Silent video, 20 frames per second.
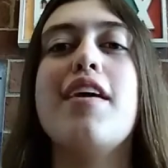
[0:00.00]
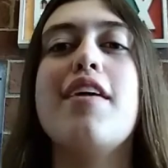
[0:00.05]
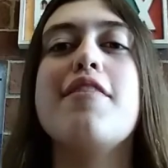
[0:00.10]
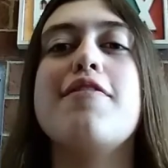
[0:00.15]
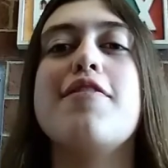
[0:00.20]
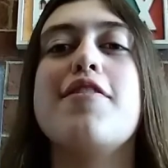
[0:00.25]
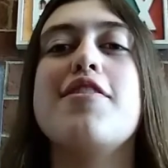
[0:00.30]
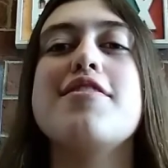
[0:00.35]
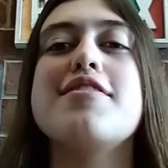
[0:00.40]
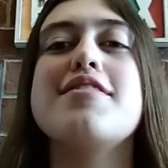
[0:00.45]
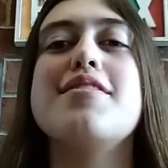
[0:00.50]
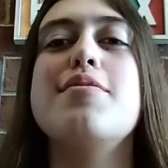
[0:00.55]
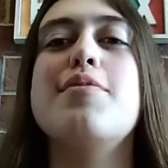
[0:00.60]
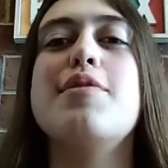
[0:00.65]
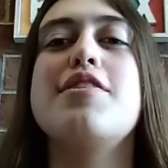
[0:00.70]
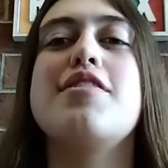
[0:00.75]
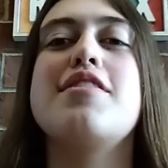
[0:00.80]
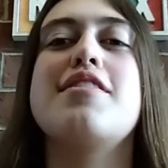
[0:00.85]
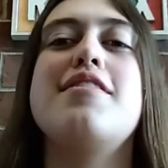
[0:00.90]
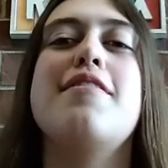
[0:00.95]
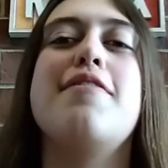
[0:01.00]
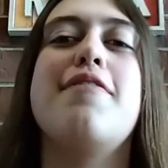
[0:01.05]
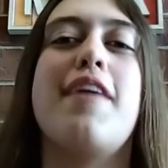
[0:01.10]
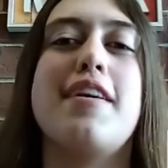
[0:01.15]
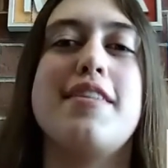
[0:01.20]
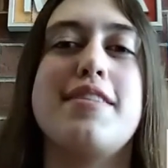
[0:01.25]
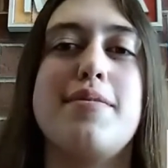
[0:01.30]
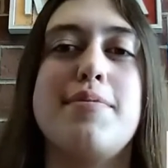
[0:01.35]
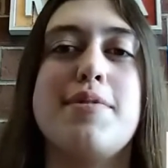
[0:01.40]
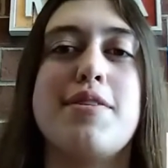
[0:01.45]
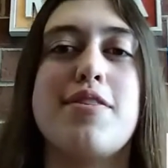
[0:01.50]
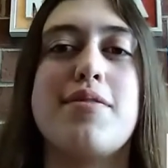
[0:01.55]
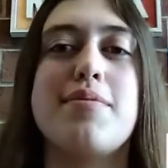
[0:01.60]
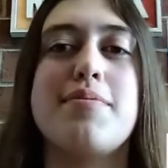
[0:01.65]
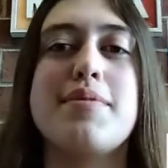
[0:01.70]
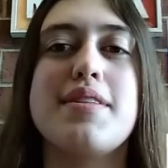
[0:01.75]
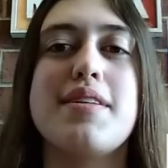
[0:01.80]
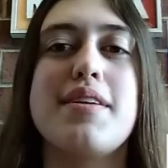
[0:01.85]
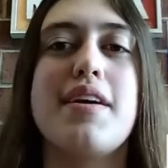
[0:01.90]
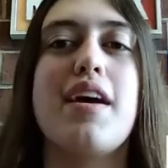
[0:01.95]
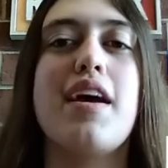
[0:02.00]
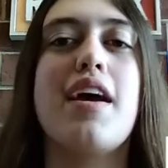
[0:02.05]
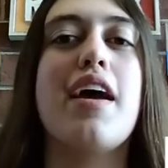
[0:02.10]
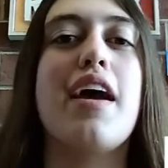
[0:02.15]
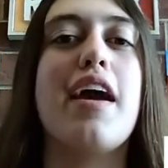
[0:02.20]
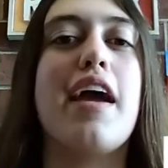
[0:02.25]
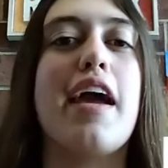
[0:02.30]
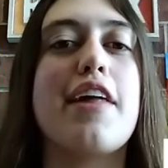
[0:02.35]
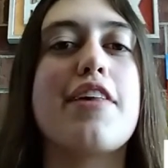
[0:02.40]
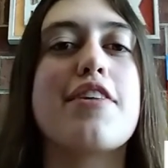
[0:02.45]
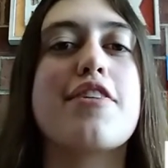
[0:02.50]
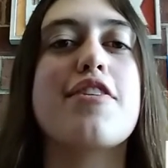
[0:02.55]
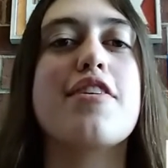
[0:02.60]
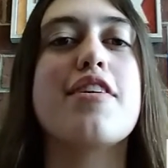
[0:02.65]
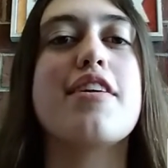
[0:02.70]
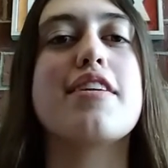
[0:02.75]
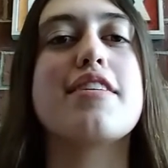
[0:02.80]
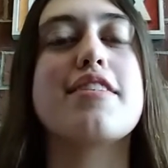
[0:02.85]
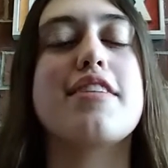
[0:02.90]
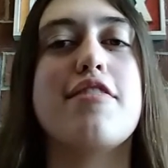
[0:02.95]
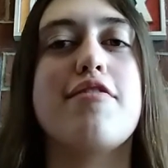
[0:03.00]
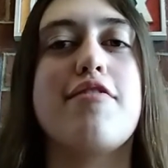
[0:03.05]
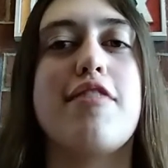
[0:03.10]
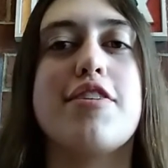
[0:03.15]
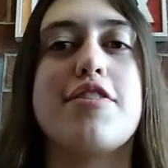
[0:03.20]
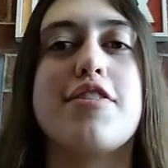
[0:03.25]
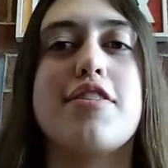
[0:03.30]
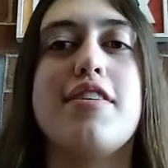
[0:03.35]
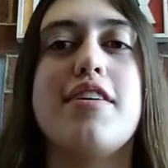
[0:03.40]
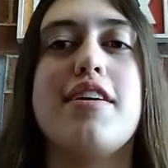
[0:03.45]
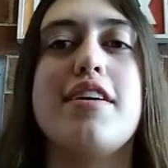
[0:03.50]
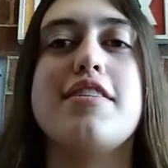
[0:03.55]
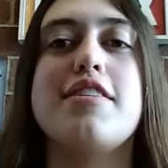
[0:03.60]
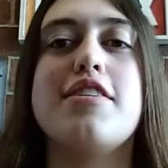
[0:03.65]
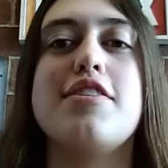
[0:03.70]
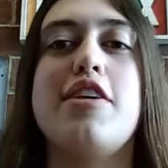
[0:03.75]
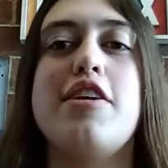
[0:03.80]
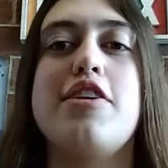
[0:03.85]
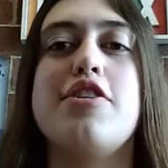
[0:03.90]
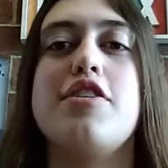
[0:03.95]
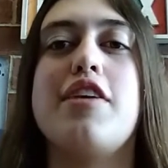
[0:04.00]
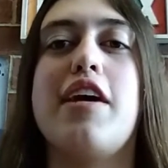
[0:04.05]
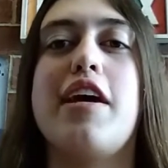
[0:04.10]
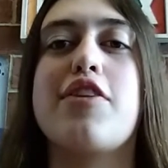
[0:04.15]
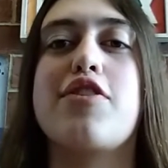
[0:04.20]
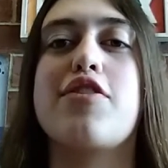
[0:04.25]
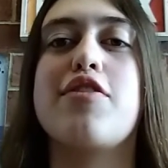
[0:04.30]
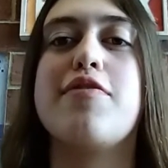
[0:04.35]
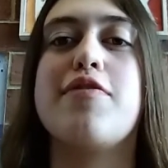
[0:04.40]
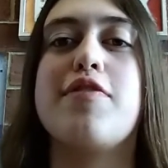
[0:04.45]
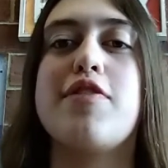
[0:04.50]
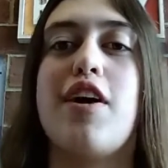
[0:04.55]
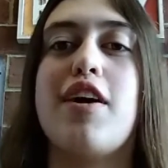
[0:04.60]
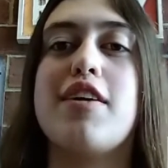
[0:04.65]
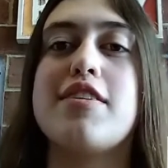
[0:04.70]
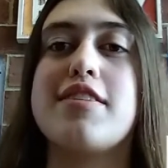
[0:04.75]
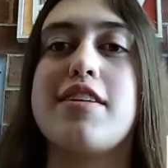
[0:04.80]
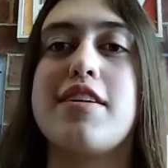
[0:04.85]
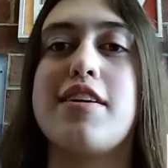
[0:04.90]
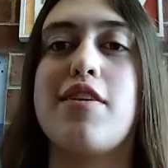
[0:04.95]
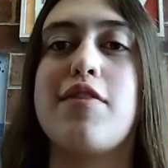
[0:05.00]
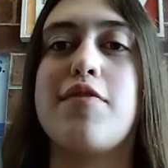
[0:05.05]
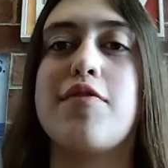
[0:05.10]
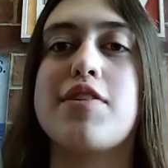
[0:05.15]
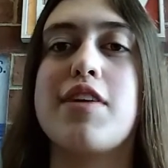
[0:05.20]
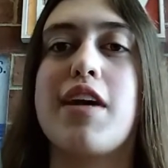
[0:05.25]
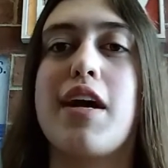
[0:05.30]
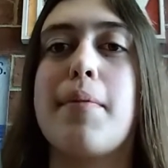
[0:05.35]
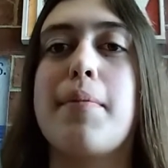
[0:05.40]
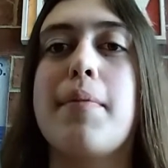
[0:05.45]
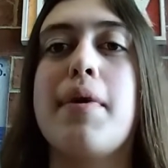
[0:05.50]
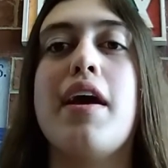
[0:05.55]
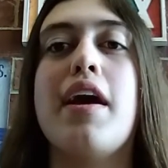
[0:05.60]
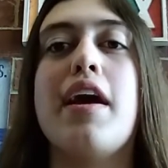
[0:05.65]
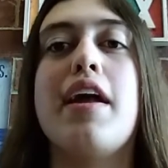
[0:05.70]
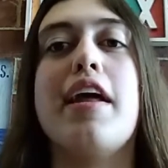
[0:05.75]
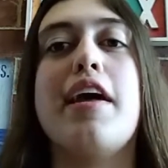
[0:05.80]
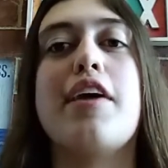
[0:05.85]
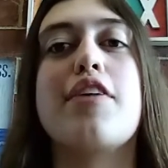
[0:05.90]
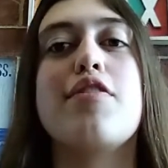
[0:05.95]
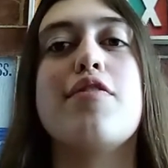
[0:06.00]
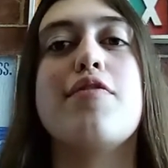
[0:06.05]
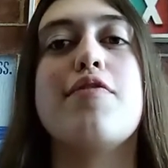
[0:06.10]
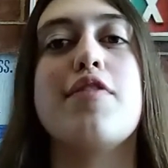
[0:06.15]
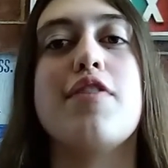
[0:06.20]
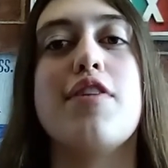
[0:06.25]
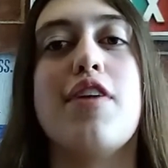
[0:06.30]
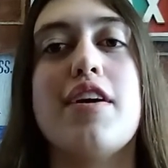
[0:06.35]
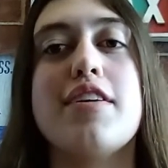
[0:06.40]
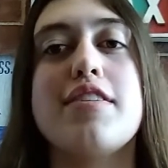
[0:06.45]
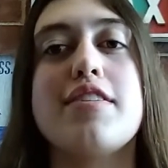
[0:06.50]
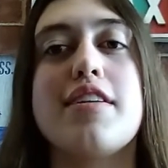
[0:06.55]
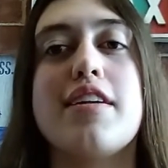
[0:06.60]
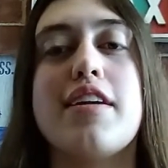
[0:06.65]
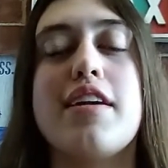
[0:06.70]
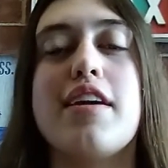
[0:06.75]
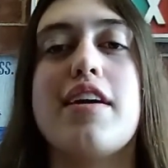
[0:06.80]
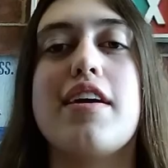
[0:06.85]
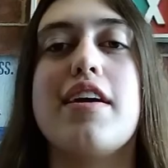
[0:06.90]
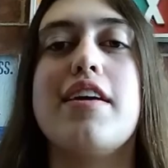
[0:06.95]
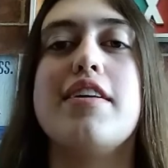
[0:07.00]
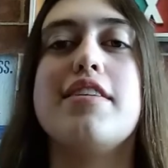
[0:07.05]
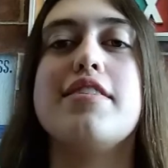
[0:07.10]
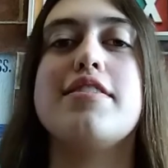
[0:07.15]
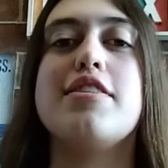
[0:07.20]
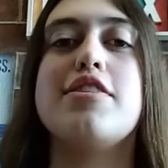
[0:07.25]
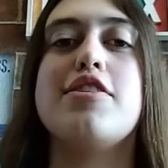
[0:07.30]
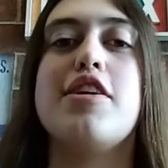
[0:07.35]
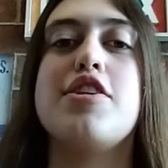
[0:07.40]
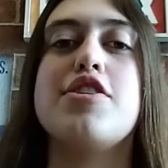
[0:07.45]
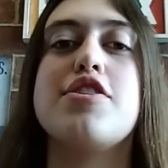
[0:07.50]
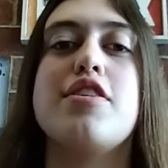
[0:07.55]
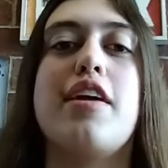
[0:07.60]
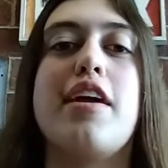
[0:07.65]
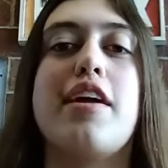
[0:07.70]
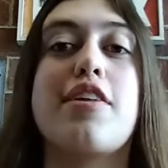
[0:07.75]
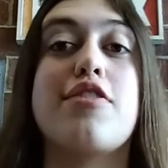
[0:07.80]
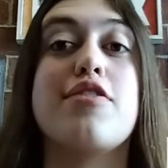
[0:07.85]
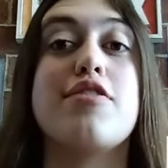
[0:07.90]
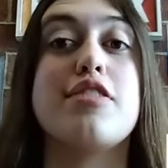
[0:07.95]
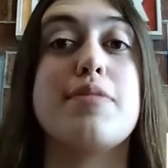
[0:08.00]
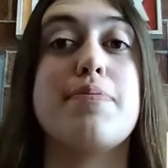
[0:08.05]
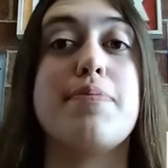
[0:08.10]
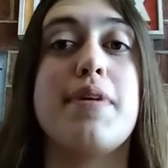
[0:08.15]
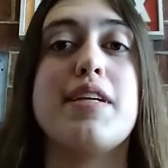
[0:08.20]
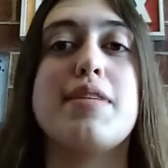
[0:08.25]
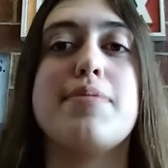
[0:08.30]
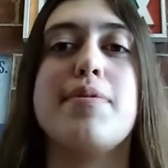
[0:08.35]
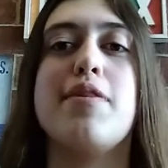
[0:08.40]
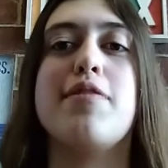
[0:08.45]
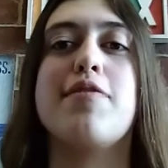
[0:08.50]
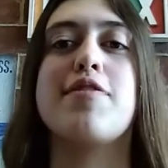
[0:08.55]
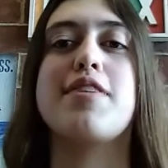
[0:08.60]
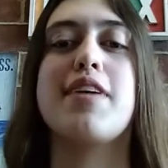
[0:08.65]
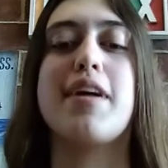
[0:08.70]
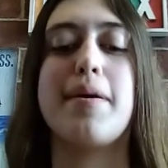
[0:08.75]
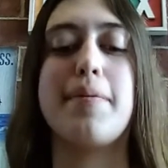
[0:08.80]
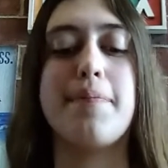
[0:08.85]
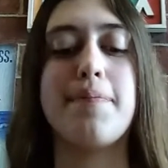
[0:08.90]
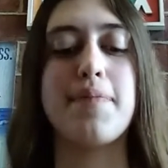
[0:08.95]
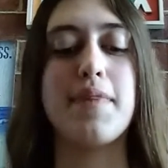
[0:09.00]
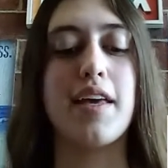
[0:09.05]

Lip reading: First, we should define some terms. Angular acceleration is the change in angular velocity over time, and angular velocity is the change in angular displacement over time.